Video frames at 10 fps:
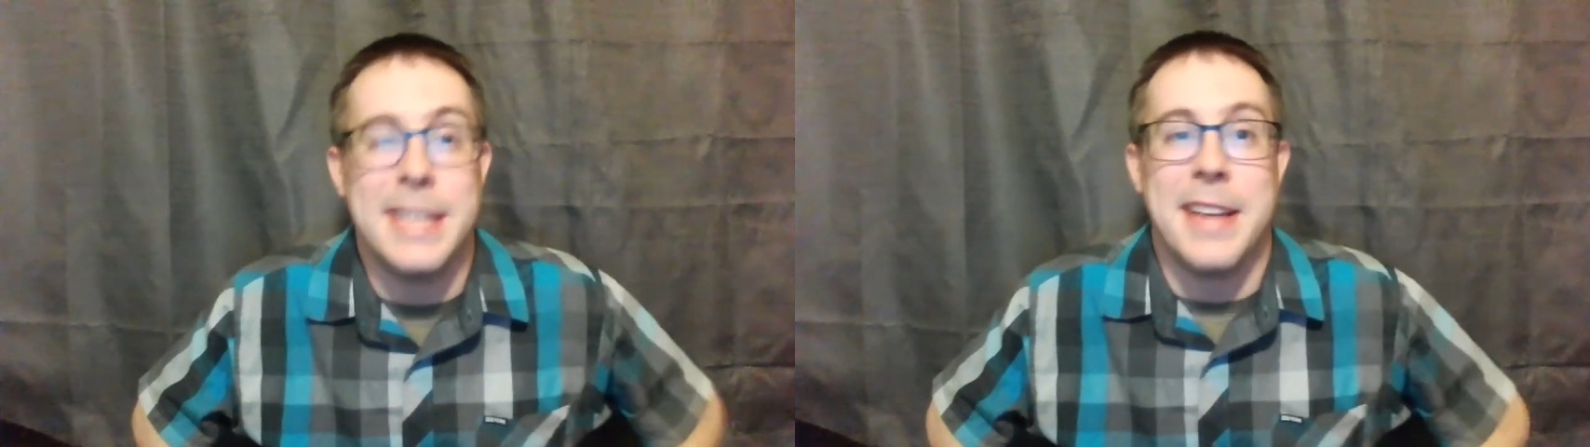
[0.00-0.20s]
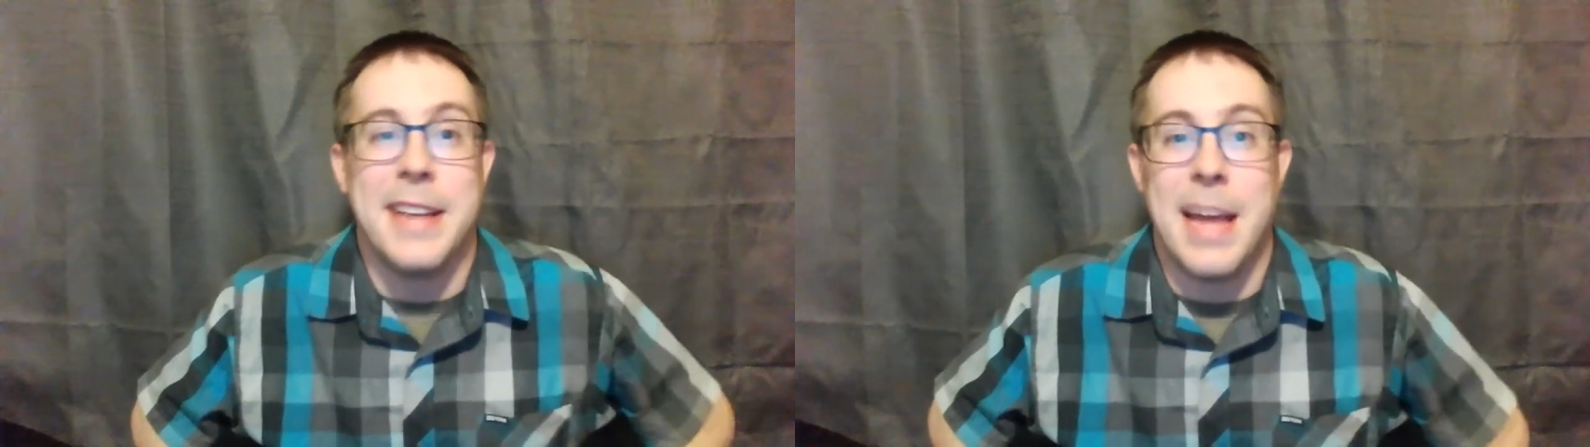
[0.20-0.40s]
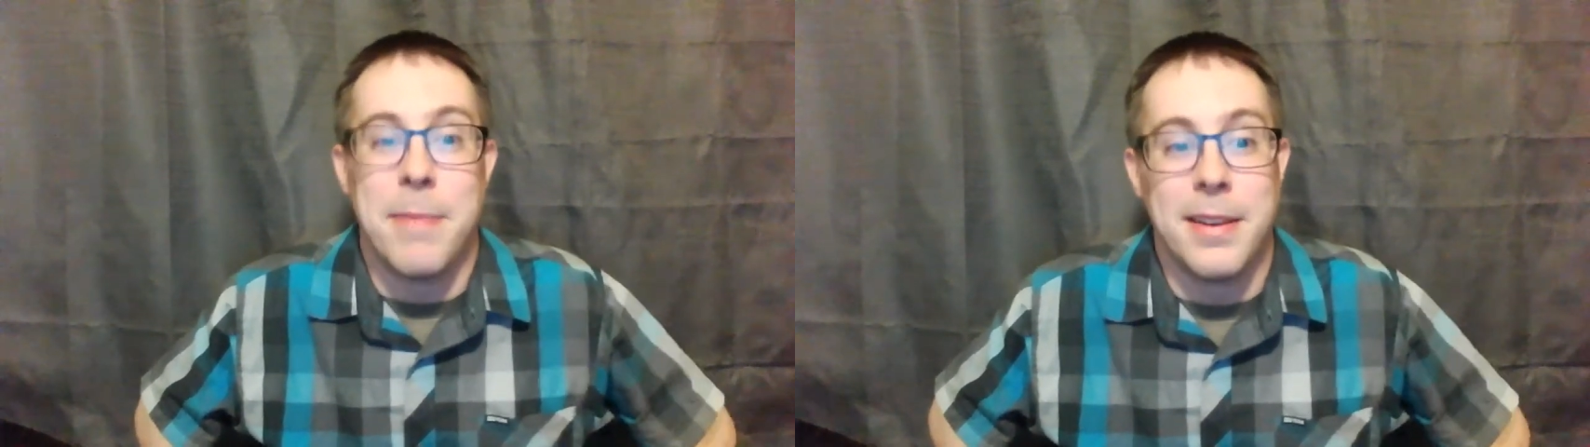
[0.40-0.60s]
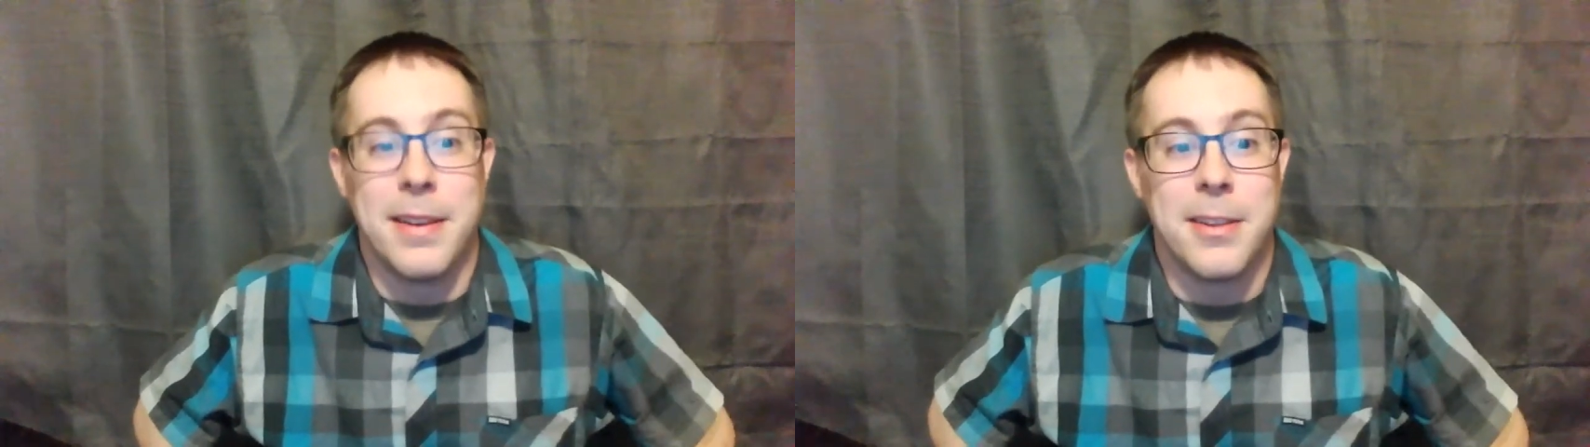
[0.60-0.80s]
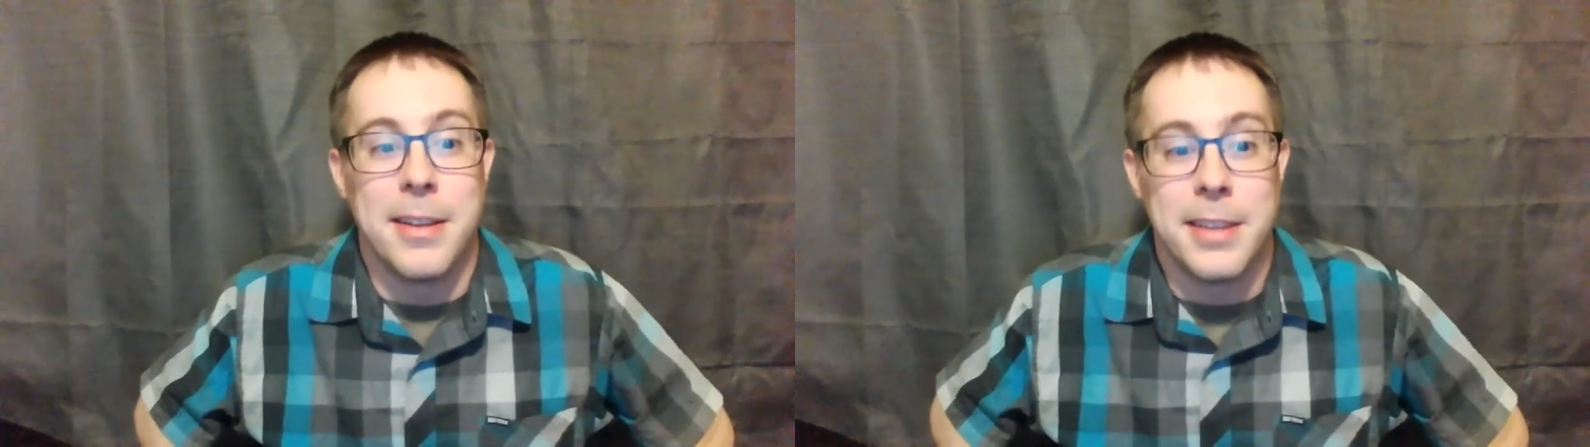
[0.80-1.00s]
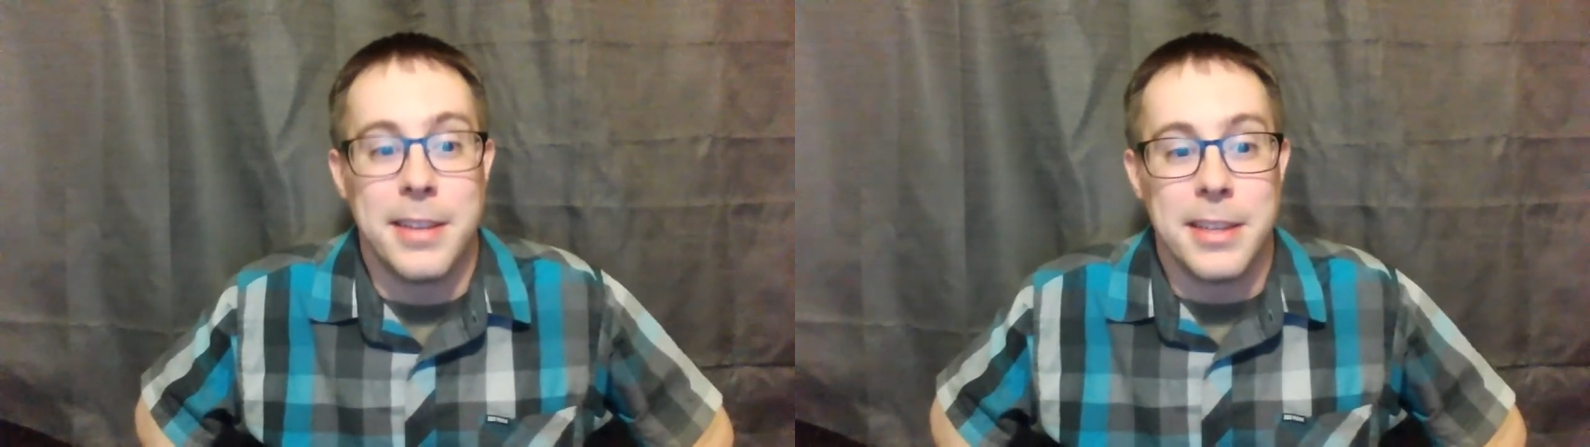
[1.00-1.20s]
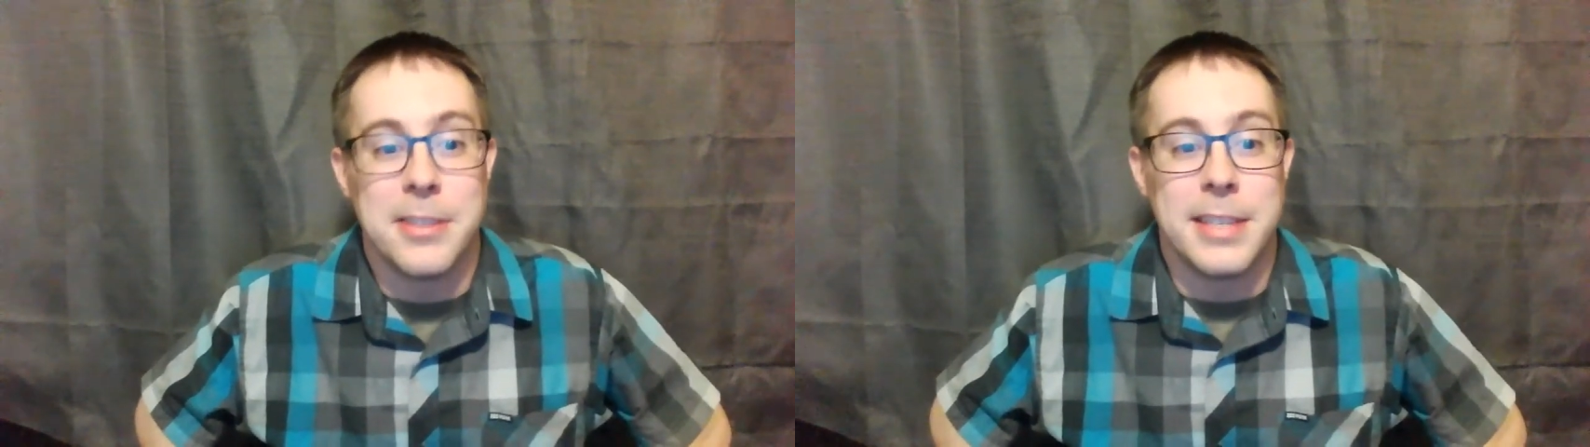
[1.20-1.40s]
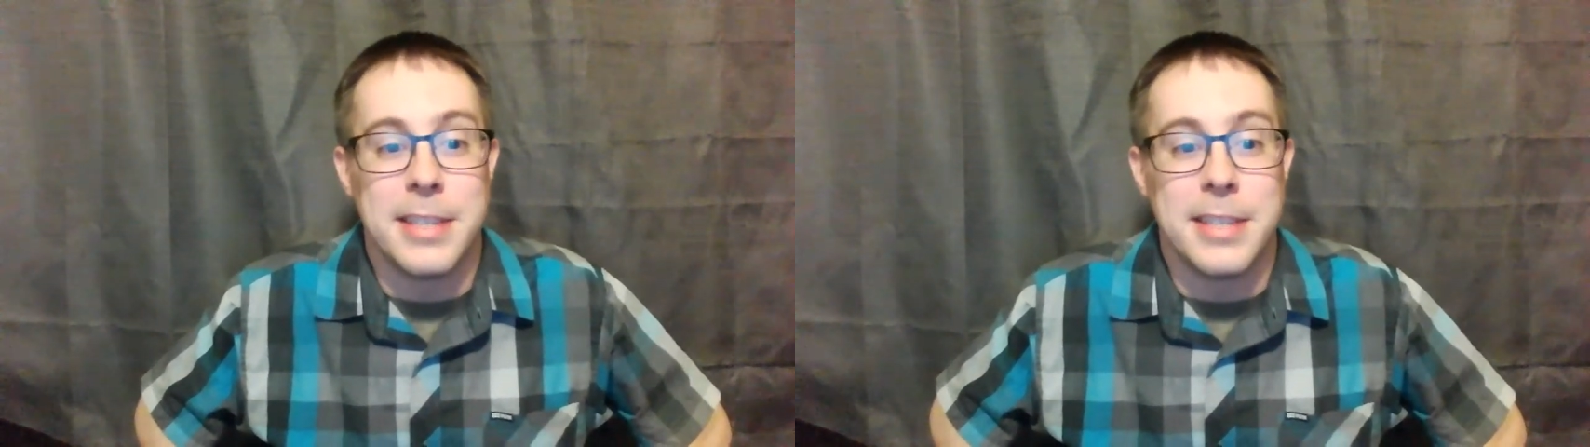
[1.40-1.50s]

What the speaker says: to happen throughout the country